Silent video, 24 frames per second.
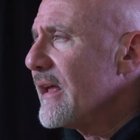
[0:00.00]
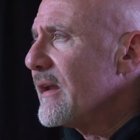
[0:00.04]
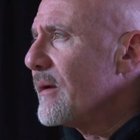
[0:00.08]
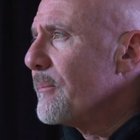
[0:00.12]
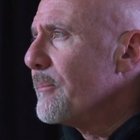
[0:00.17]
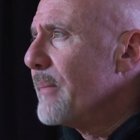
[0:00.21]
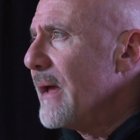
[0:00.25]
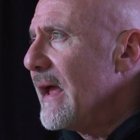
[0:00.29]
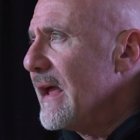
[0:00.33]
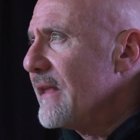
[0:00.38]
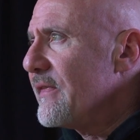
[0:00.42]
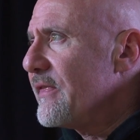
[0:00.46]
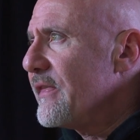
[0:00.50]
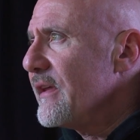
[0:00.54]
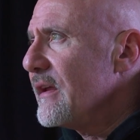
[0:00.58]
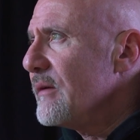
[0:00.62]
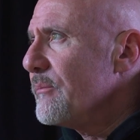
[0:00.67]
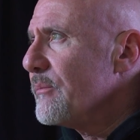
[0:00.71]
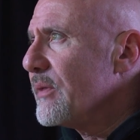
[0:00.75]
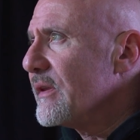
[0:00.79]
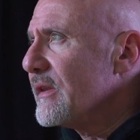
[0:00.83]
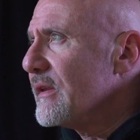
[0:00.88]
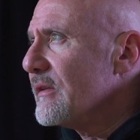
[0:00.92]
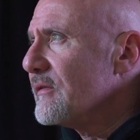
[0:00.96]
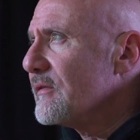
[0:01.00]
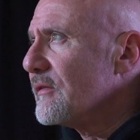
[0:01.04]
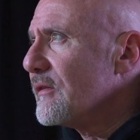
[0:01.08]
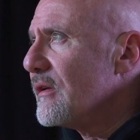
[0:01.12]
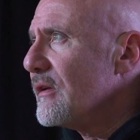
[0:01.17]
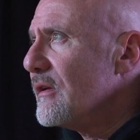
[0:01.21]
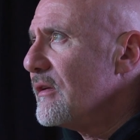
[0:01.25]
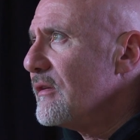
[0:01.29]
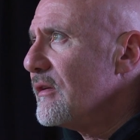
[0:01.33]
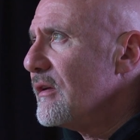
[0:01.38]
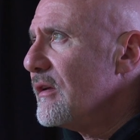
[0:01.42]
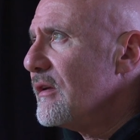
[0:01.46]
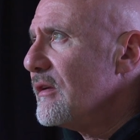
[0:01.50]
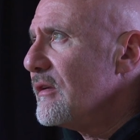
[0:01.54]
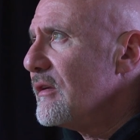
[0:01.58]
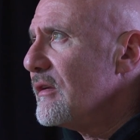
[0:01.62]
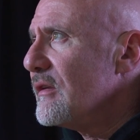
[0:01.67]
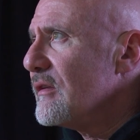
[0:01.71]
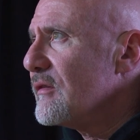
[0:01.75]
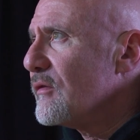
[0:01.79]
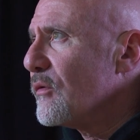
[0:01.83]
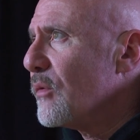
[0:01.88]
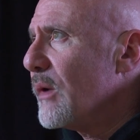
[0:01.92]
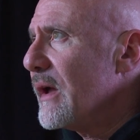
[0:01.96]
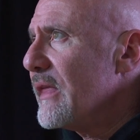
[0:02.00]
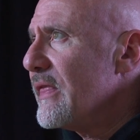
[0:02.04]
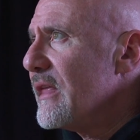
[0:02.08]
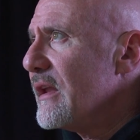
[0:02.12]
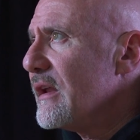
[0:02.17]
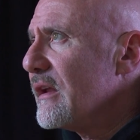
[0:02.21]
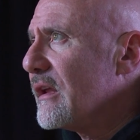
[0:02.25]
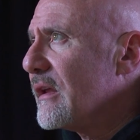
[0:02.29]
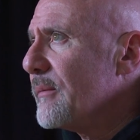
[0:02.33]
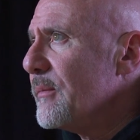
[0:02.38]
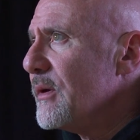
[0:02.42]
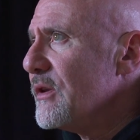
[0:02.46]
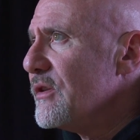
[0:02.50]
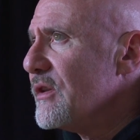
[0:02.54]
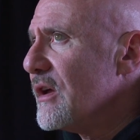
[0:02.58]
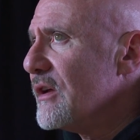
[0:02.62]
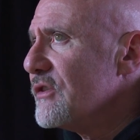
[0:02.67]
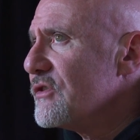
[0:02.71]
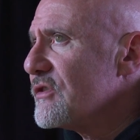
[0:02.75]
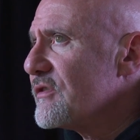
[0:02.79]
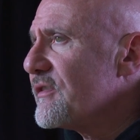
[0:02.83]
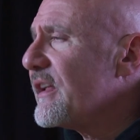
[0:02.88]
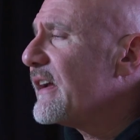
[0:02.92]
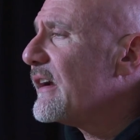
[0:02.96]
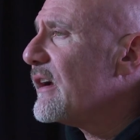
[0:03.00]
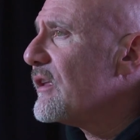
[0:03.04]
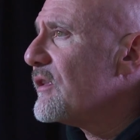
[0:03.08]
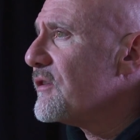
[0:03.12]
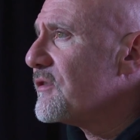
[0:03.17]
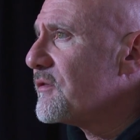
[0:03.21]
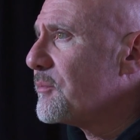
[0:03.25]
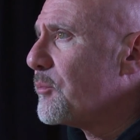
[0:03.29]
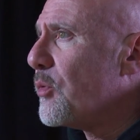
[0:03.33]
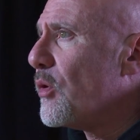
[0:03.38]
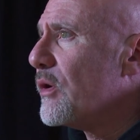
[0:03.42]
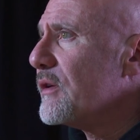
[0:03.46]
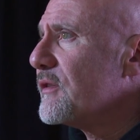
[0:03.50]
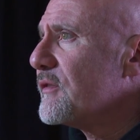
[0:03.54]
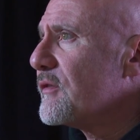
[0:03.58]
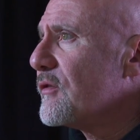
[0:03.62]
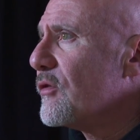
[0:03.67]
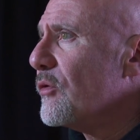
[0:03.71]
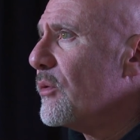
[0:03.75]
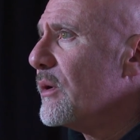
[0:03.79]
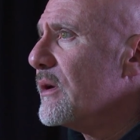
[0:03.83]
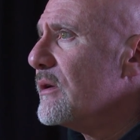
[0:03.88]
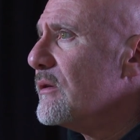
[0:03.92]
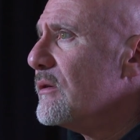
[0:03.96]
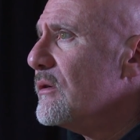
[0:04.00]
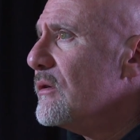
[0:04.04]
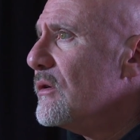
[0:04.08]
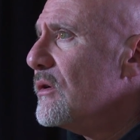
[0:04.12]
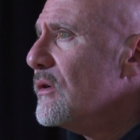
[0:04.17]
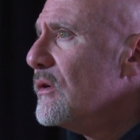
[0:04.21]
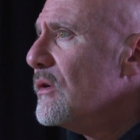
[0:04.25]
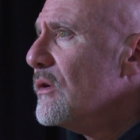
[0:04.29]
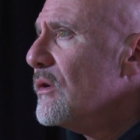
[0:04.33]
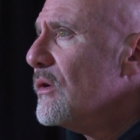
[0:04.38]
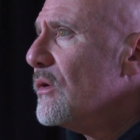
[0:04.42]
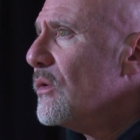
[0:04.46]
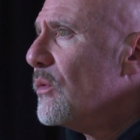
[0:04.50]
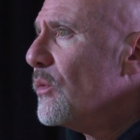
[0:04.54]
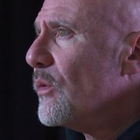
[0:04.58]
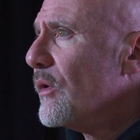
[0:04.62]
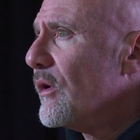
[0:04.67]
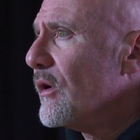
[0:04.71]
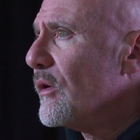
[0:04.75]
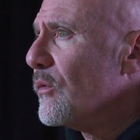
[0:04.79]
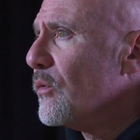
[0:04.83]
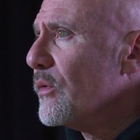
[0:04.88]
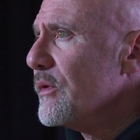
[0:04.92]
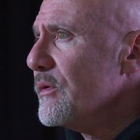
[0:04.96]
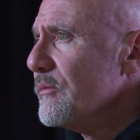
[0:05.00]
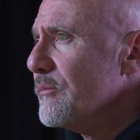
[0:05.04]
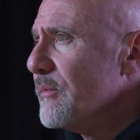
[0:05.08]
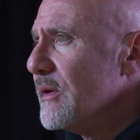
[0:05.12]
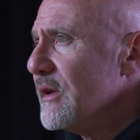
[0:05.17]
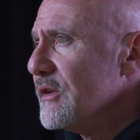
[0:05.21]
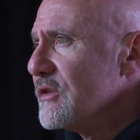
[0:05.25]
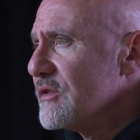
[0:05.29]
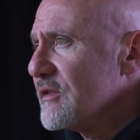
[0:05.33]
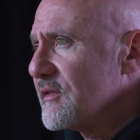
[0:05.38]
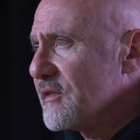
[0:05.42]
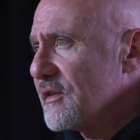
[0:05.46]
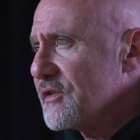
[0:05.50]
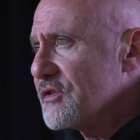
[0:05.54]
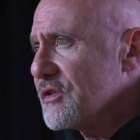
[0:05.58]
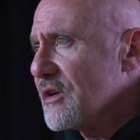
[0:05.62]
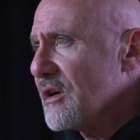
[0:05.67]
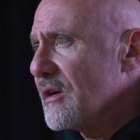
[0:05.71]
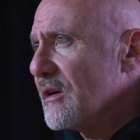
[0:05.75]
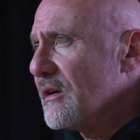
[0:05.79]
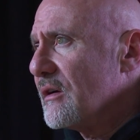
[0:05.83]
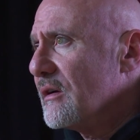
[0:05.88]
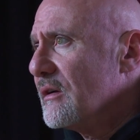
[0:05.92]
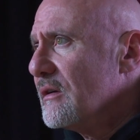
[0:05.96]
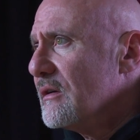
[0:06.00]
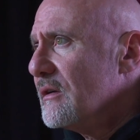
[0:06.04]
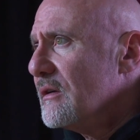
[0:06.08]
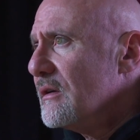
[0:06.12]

bad thing, but there's a way that it could be done just like other sports do it, where it wouldn't be just such a